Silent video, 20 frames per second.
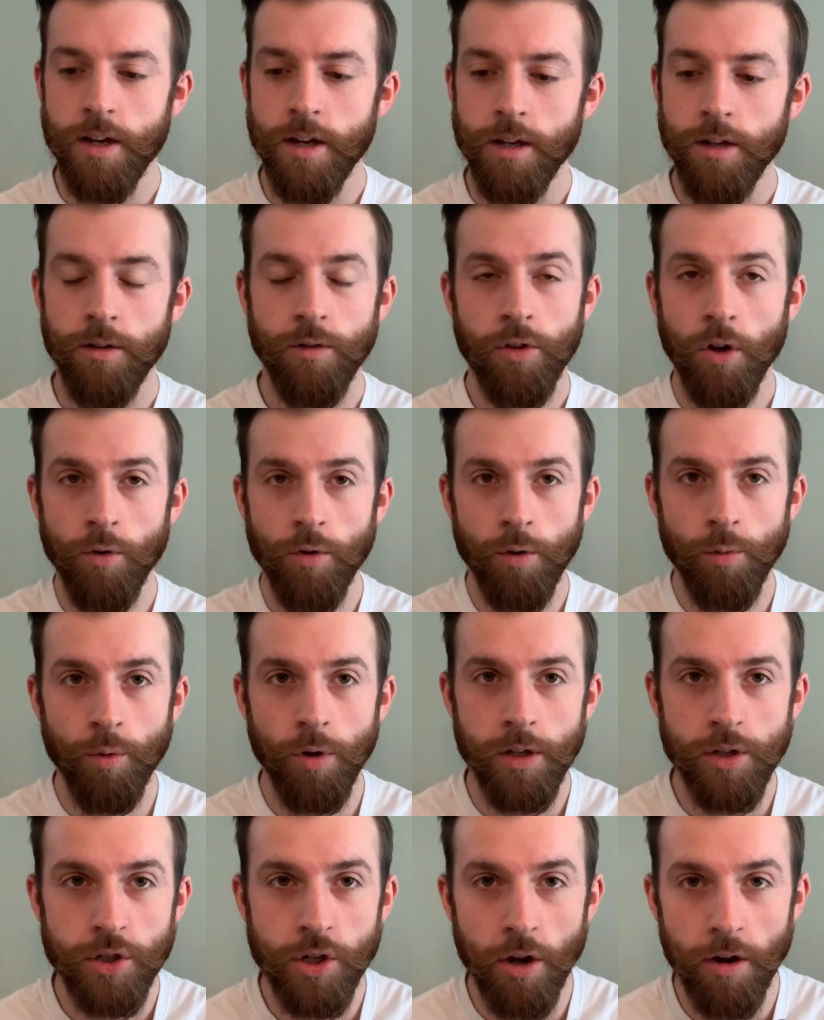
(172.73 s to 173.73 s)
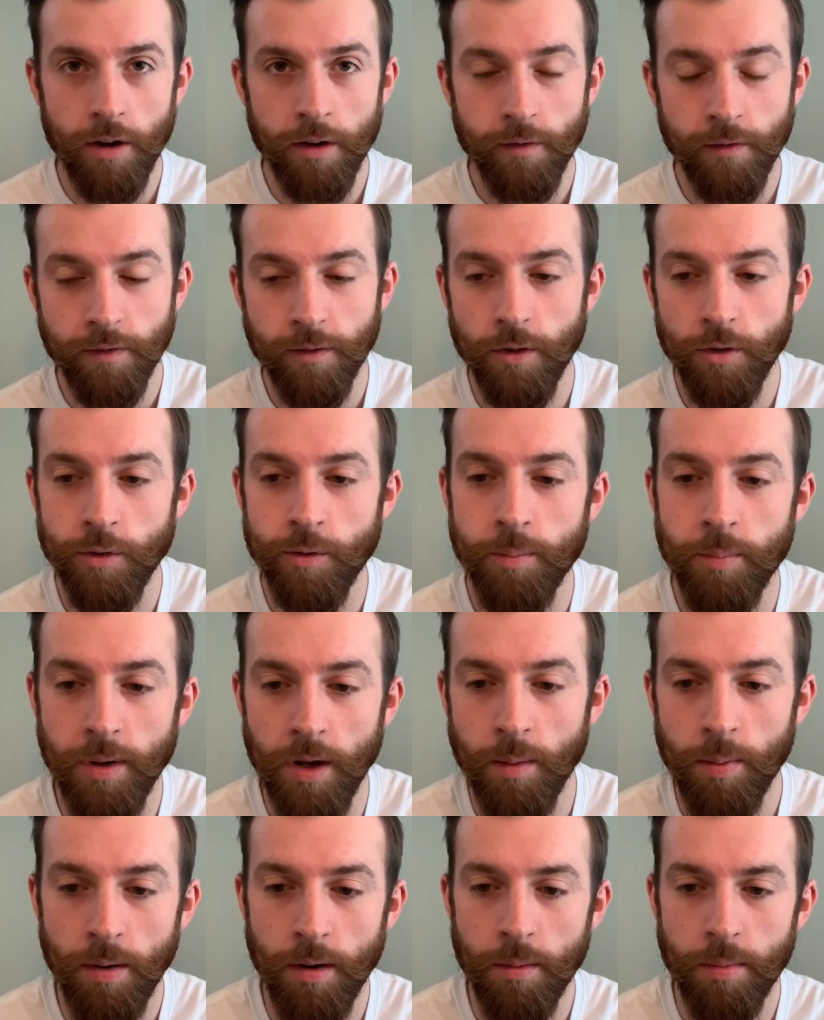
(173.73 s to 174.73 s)
"You don't know what he's going through,
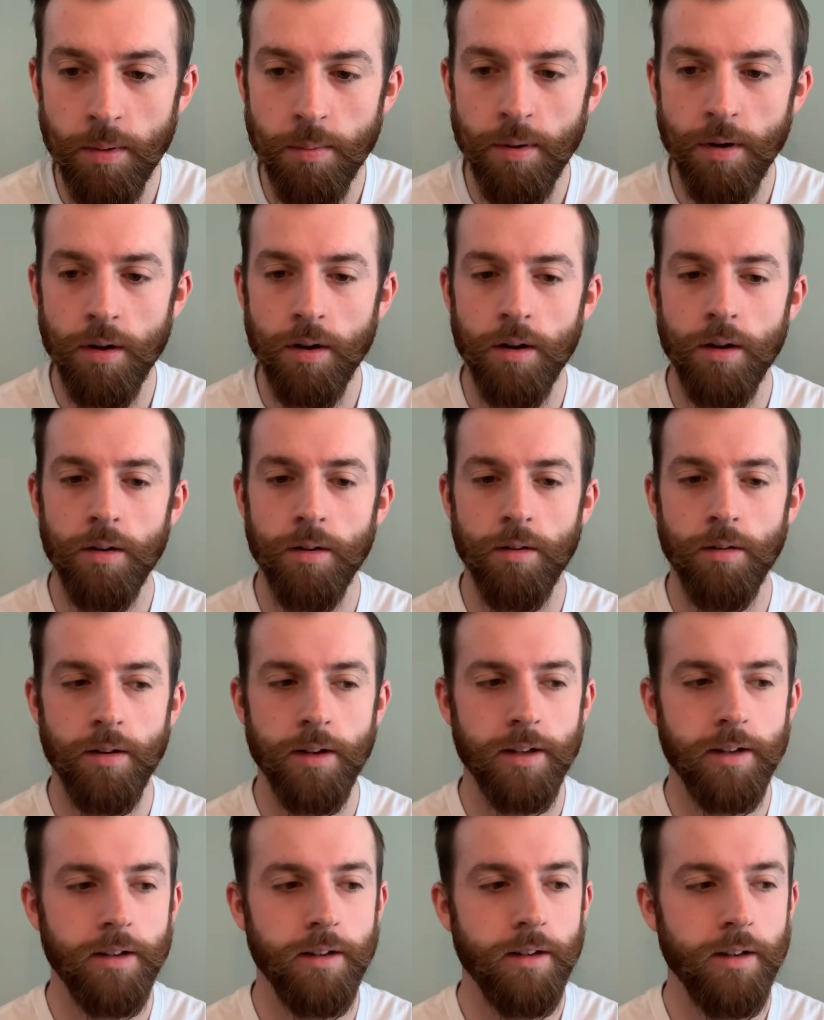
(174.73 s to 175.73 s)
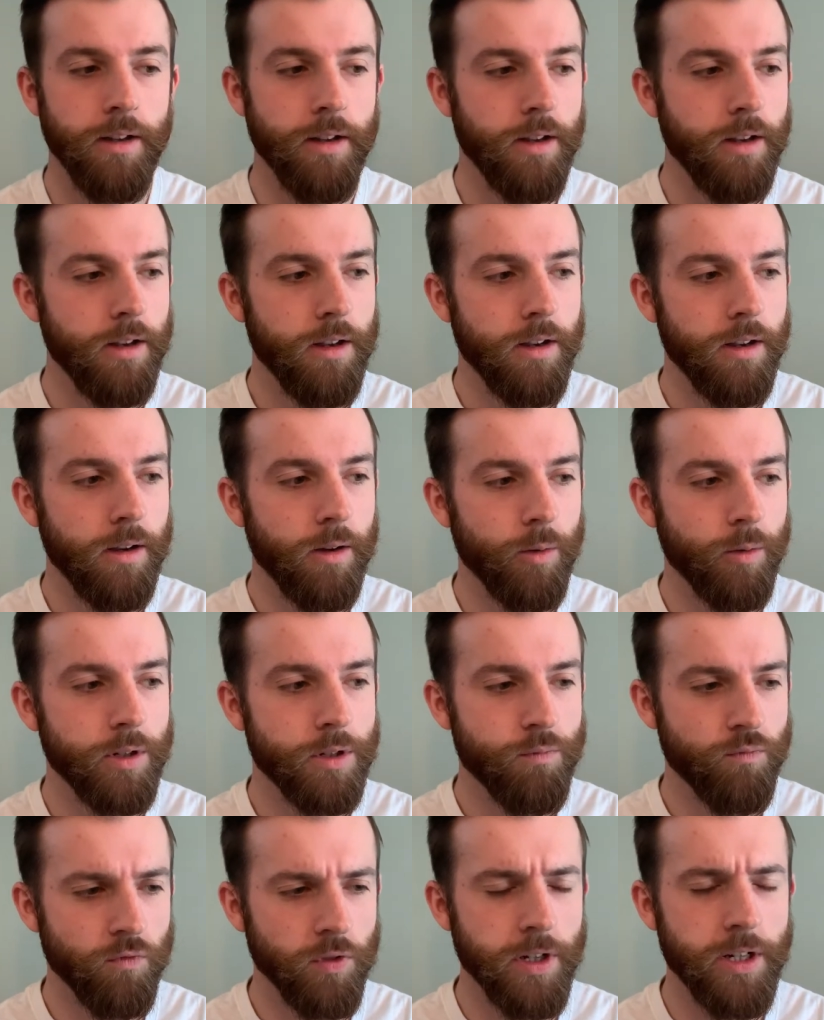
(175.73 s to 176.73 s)
blah, blah, blah, blah," all this
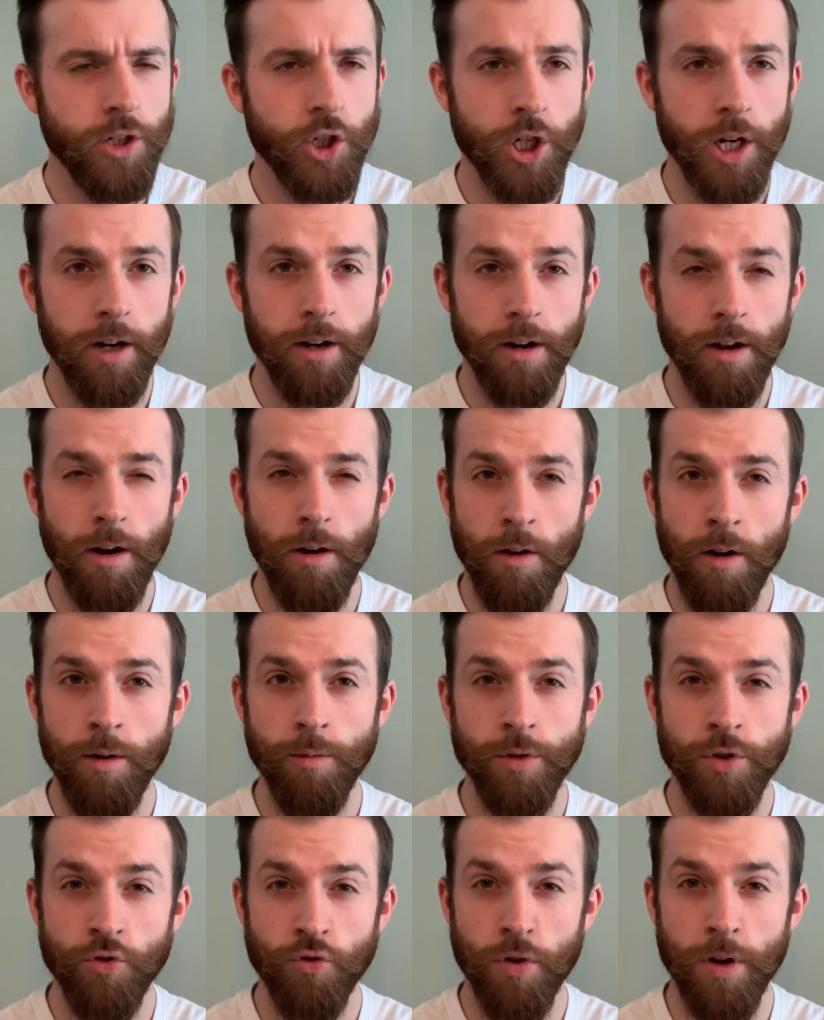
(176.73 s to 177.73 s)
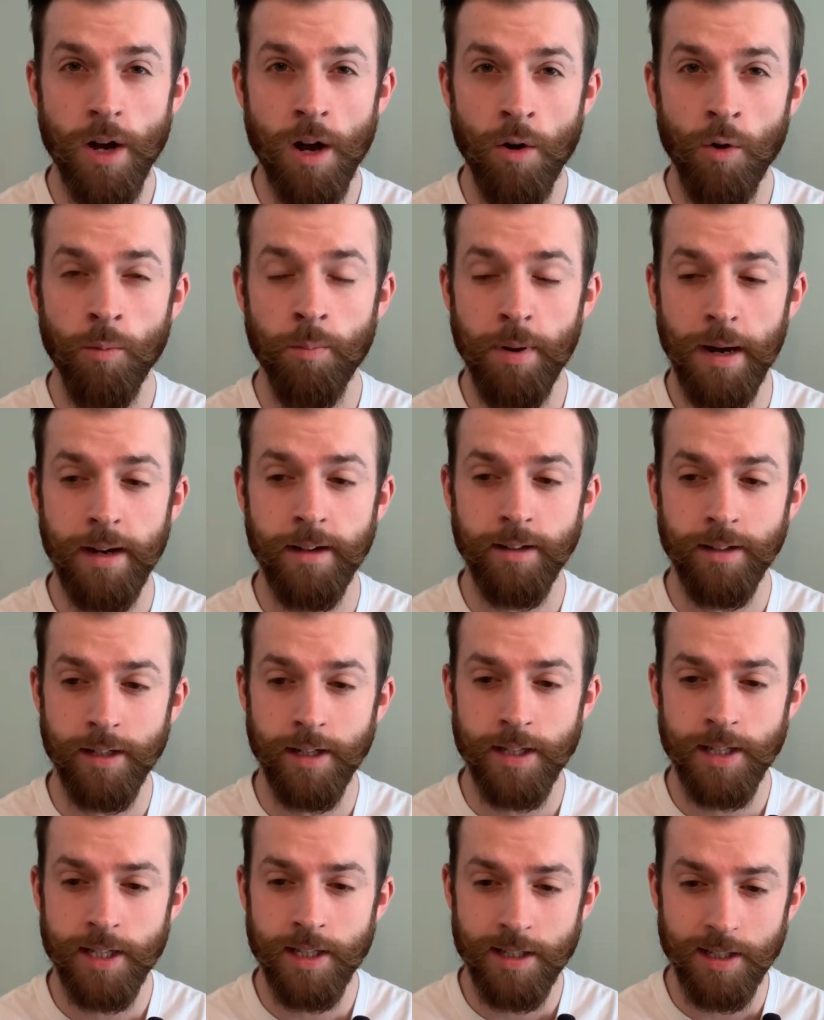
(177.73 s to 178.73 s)
really shit. And I was trying to hold back
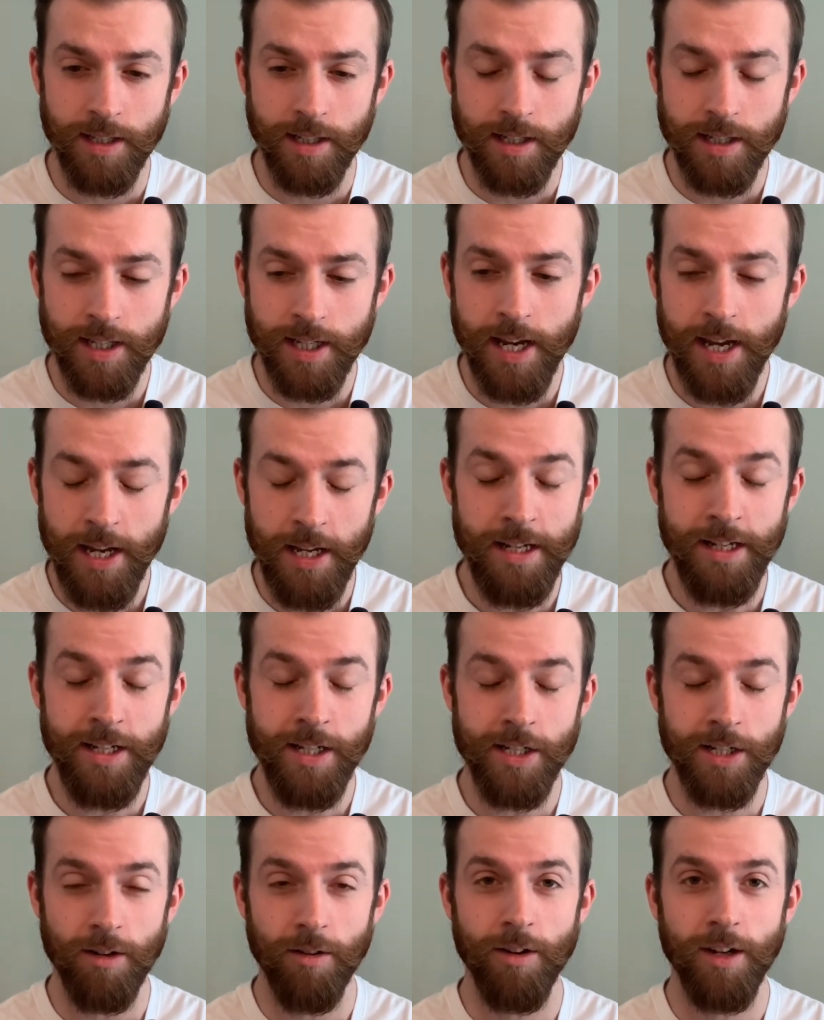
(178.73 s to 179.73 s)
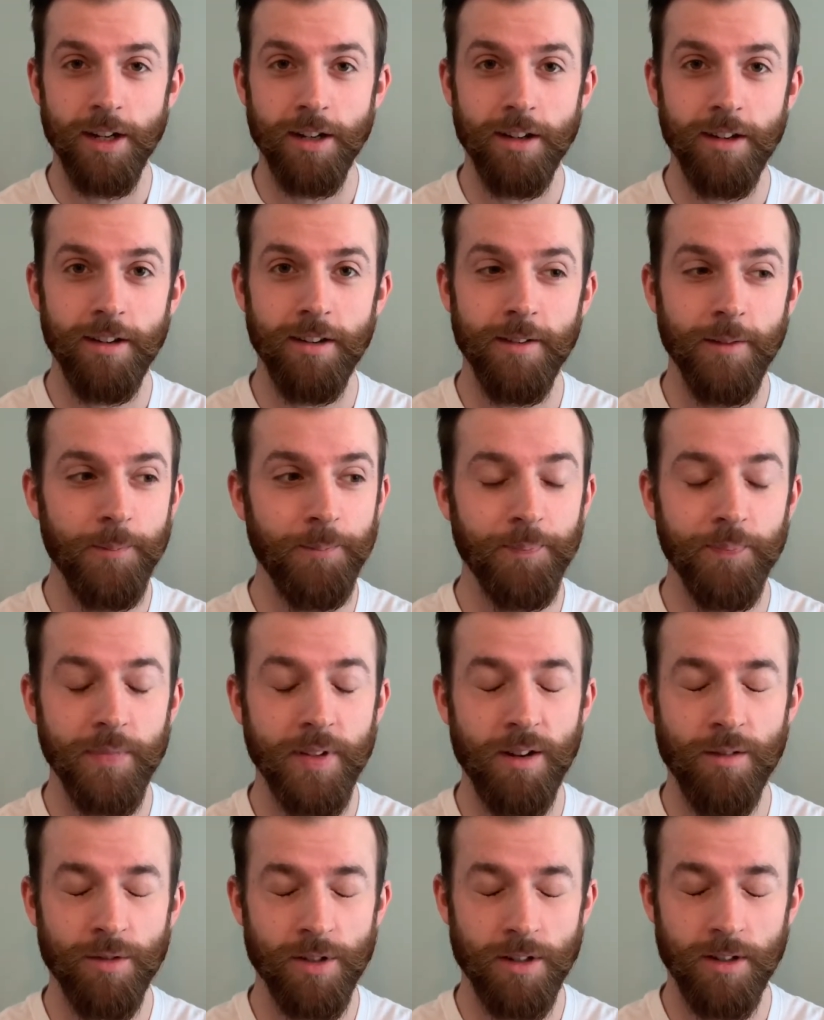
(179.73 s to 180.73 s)
the tears. I
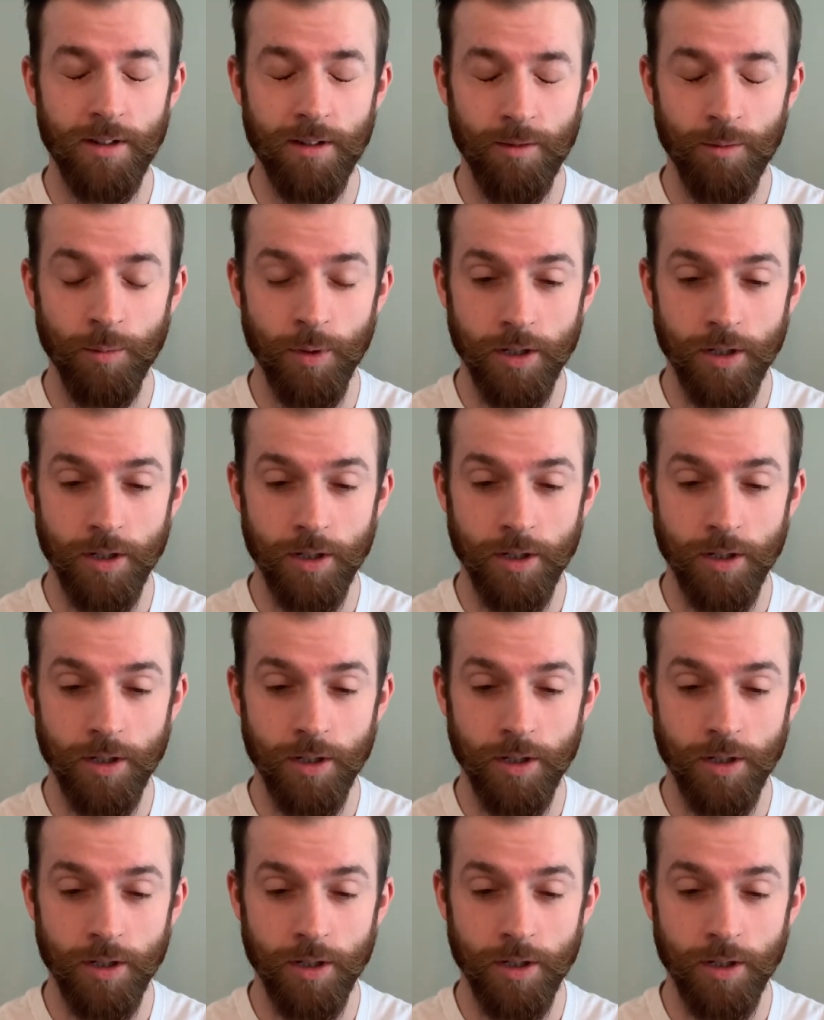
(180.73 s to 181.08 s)
was like, "Oh my